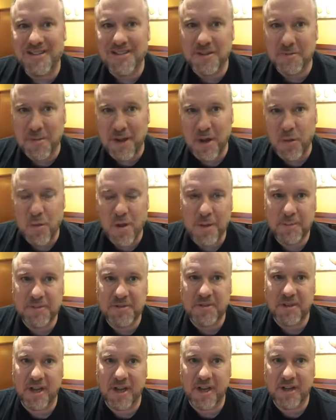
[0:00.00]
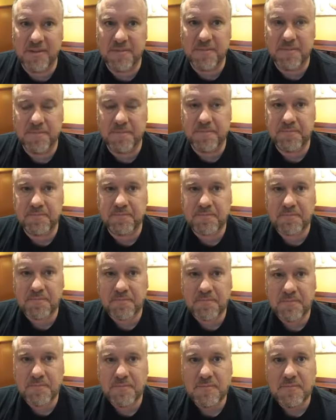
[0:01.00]
to my website.
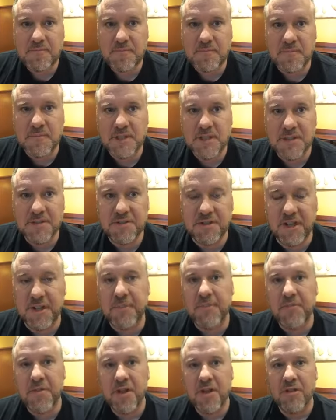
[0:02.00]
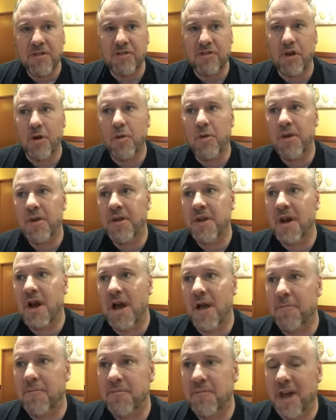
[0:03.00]
See? So
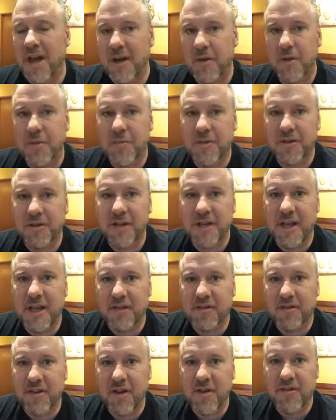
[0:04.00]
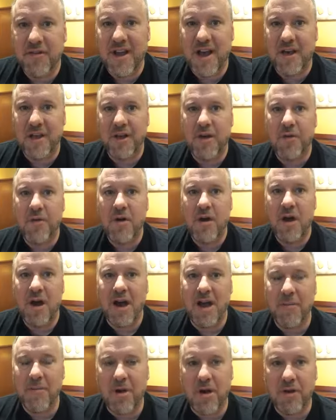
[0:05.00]
I'm not only building SEO value,
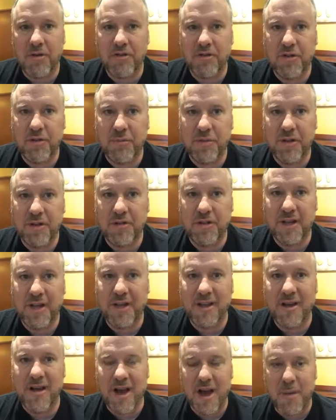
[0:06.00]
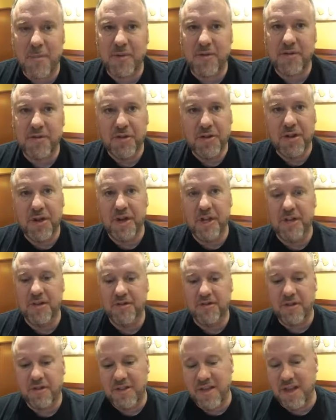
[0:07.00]
I'm also building
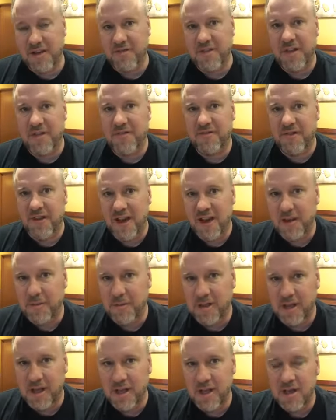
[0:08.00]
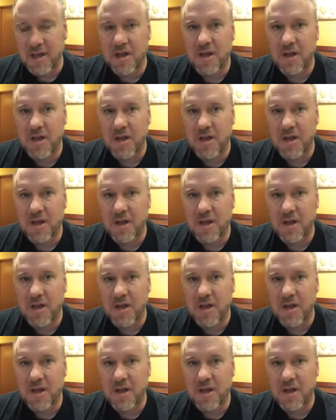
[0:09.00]
opportunities that if they find me